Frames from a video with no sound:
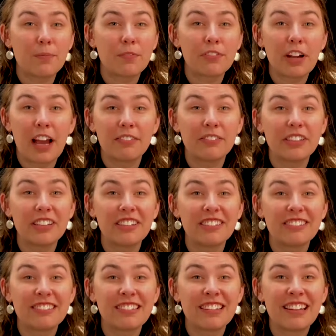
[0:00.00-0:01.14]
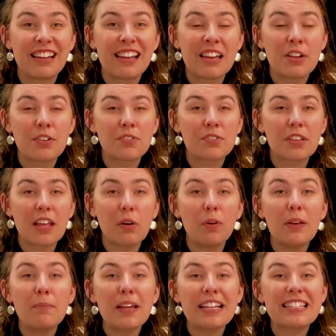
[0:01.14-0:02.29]
forever, so that we
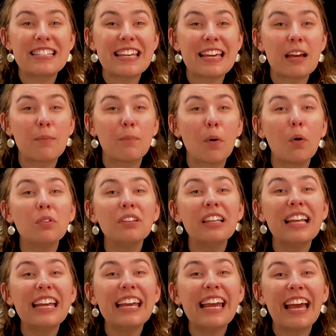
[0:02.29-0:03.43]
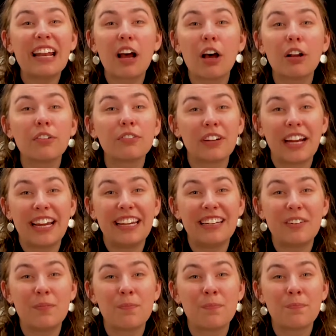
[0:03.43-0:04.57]
may sing boldly and unafraid,
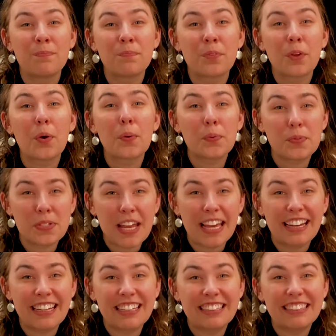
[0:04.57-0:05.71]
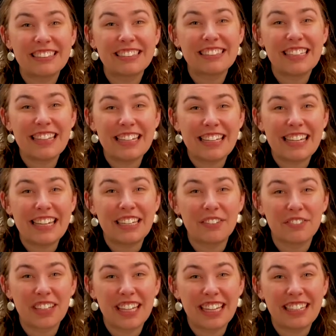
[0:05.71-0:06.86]
Hosanna to the King of
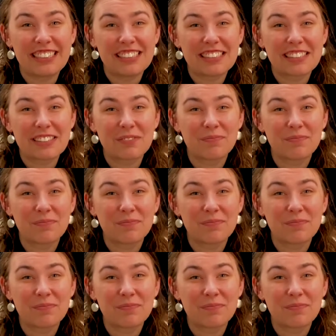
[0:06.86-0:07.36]
Kings.